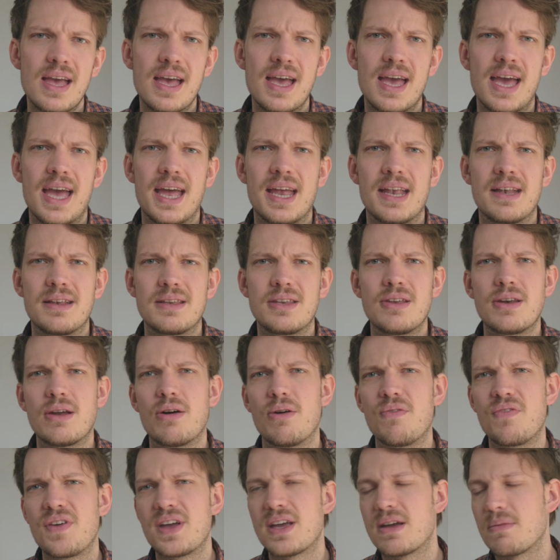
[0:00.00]
and
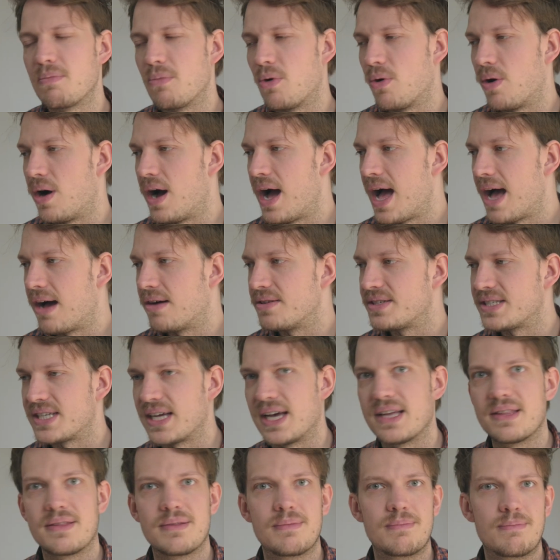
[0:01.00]
think more
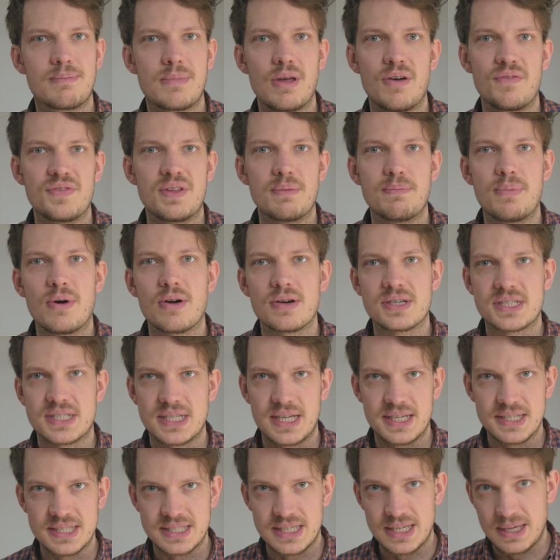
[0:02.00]
outside of the box,
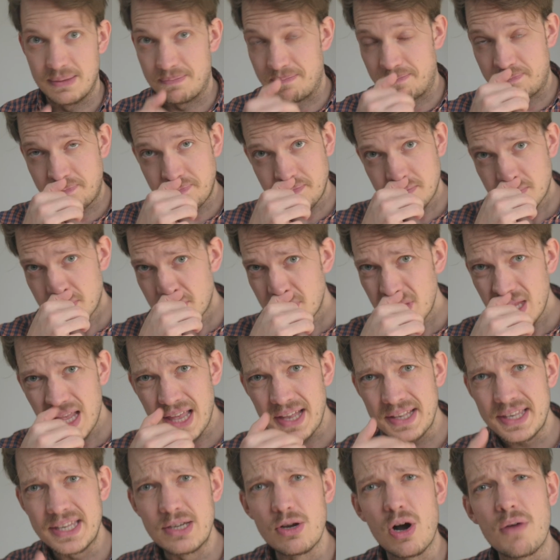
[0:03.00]
as the
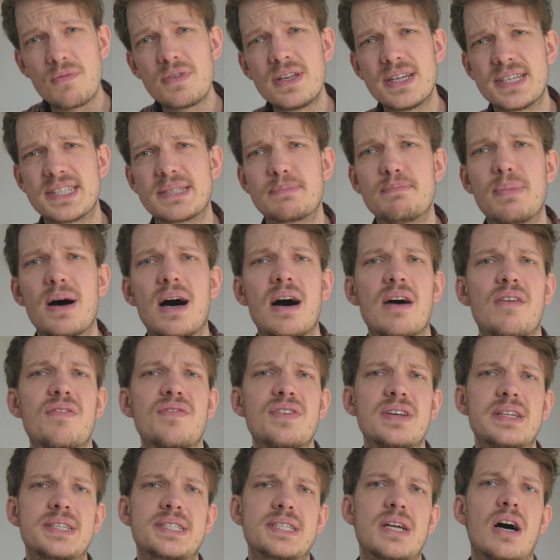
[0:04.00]
obvious path
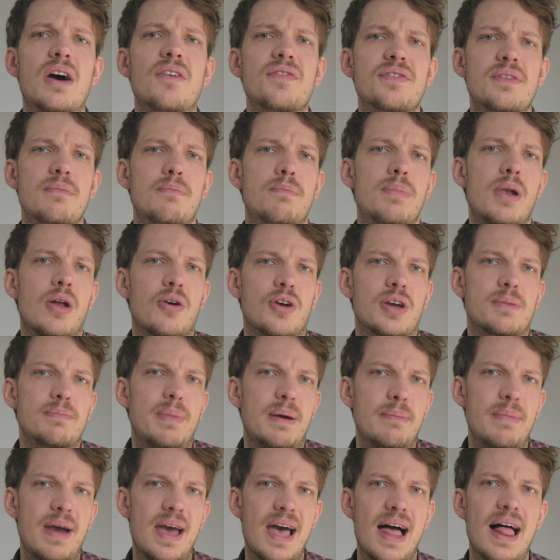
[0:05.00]
is often blocked
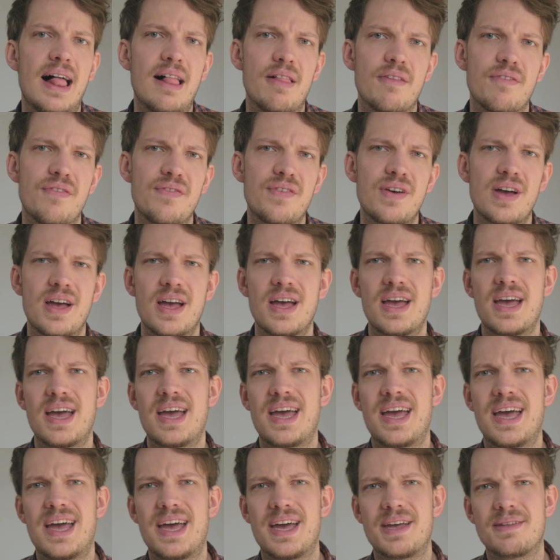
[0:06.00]
by my health.
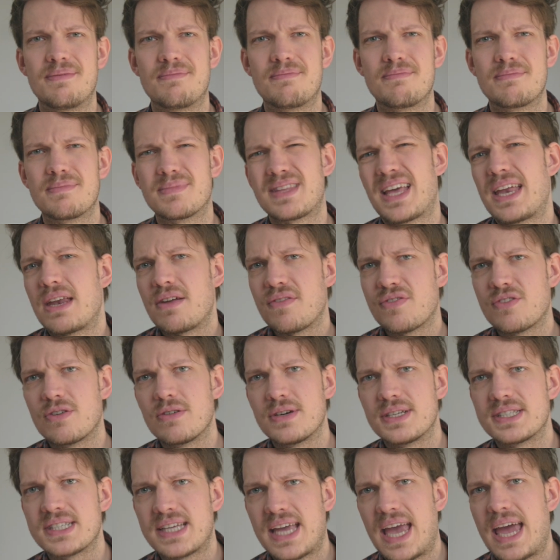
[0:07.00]
And that of
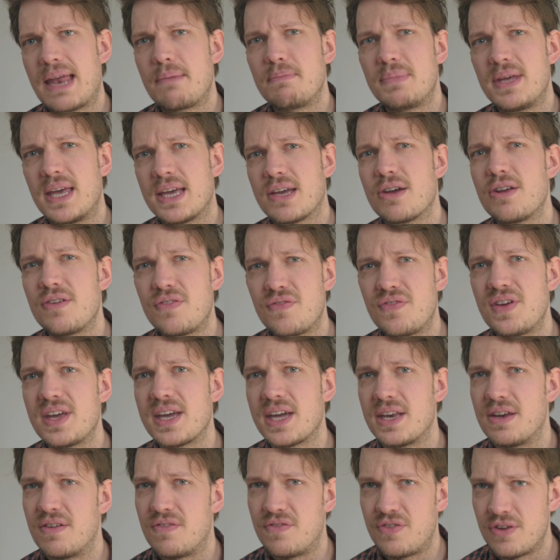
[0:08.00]
course can be a good thing
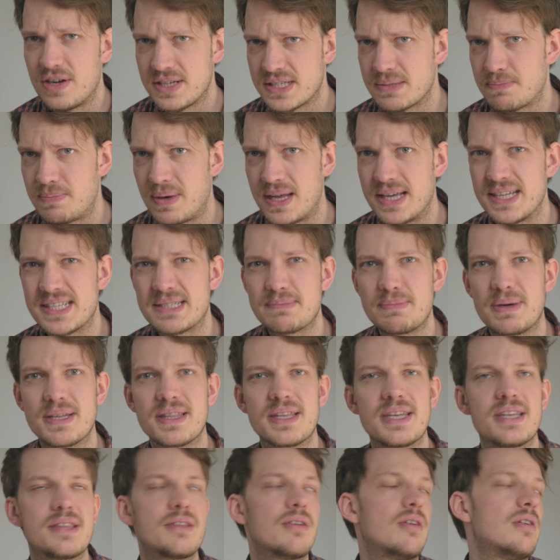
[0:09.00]
in the first place,
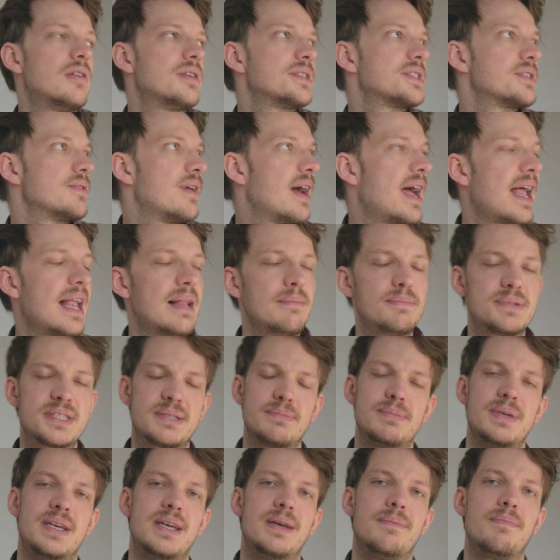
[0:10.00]
but it also helps
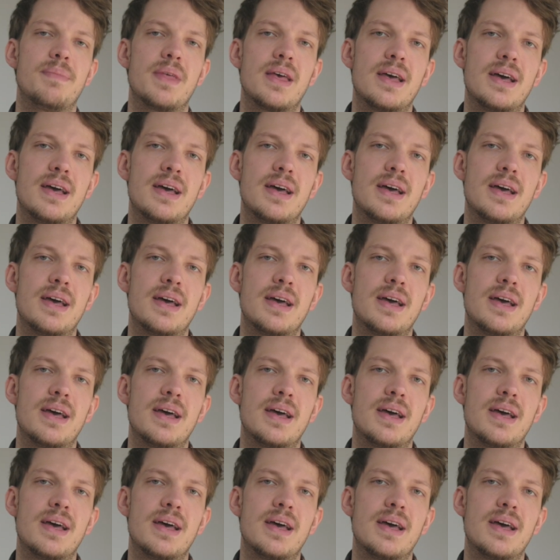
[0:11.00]
me